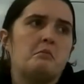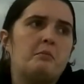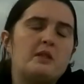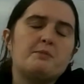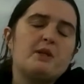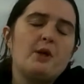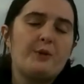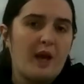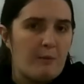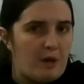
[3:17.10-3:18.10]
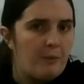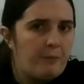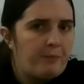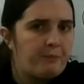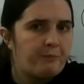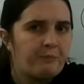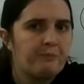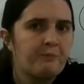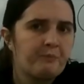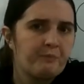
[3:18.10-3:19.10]
but it's below gamma.
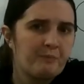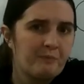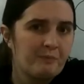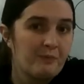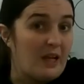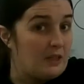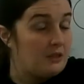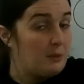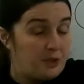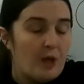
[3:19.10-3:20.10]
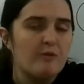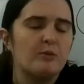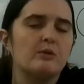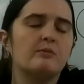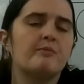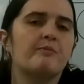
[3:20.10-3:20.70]
It's observable.